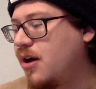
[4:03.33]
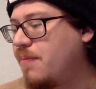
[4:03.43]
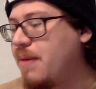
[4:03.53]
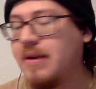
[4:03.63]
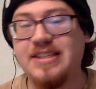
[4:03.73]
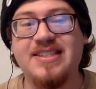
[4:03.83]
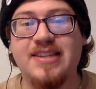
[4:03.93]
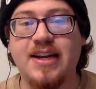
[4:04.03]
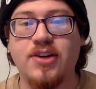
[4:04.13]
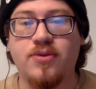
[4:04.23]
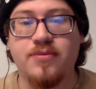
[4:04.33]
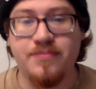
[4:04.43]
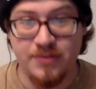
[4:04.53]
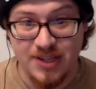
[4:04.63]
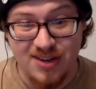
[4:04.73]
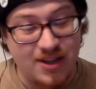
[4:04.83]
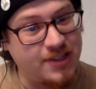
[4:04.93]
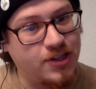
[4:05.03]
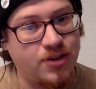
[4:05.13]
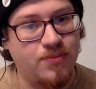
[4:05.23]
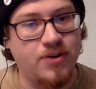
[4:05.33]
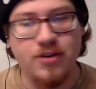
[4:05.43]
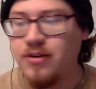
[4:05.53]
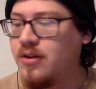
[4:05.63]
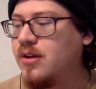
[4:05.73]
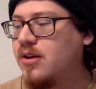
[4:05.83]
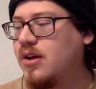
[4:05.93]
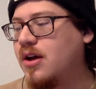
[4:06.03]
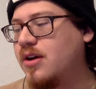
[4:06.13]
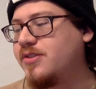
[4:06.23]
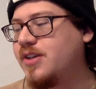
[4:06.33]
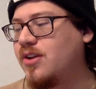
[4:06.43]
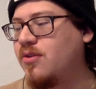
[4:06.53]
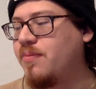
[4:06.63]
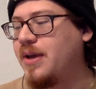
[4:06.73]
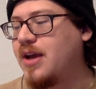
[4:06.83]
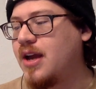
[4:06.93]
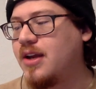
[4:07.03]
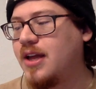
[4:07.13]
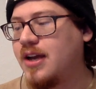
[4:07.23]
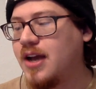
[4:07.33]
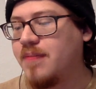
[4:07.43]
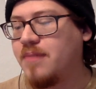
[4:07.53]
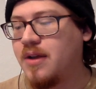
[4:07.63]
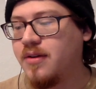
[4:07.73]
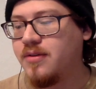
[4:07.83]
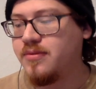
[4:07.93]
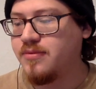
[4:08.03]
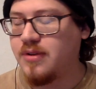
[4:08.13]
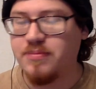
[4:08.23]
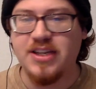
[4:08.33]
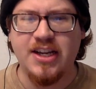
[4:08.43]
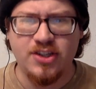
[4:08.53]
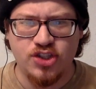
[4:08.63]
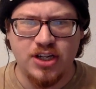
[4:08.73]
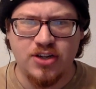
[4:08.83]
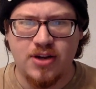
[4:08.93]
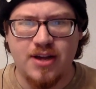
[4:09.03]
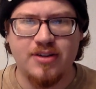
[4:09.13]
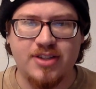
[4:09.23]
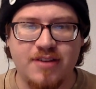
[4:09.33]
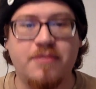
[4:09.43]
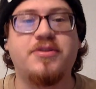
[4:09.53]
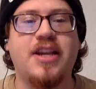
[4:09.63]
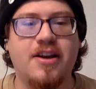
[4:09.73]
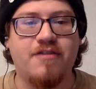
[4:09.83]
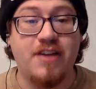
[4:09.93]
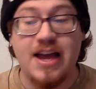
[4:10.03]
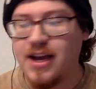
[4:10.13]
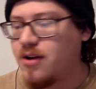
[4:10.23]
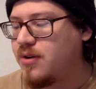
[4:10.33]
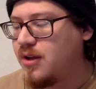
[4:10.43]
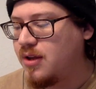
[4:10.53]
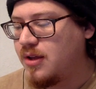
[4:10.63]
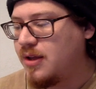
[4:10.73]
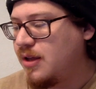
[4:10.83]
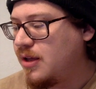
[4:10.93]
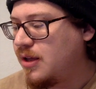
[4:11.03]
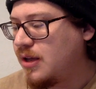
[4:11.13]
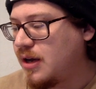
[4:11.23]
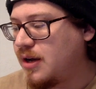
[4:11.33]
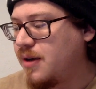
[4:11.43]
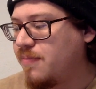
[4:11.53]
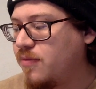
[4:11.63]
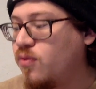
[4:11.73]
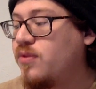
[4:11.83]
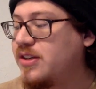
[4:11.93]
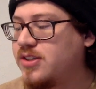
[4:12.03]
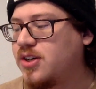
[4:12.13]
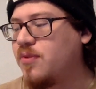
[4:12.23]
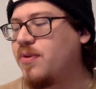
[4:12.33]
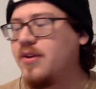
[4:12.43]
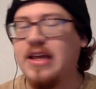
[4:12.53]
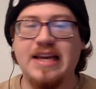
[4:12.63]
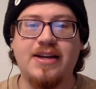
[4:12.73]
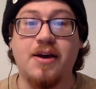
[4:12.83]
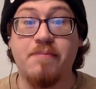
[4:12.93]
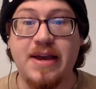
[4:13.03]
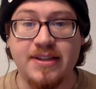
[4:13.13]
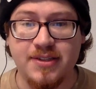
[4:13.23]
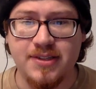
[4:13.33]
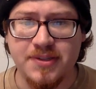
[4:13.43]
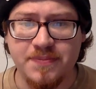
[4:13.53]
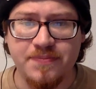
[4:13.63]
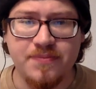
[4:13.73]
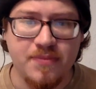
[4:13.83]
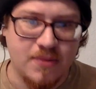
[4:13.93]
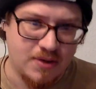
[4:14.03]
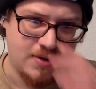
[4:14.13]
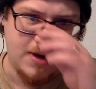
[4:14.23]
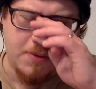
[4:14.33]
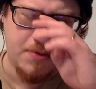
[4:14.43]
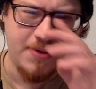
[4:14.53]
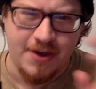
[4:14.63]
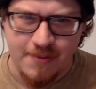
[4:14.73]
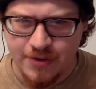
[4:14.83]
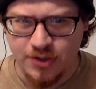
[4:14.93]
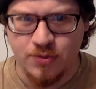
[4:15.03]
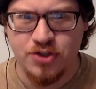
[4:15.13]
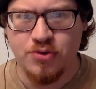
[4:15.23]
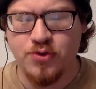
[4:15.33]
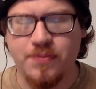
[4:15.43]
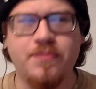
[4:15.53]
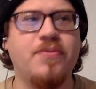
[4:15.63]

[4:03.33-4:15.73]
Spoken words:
Maybe signal. Signal, that's a good one. Signal would be kind of like I'm sending a signal out instead of I'm sending a flag out. Oh, this is a good one. Commence. Now, what do we think about this one, children?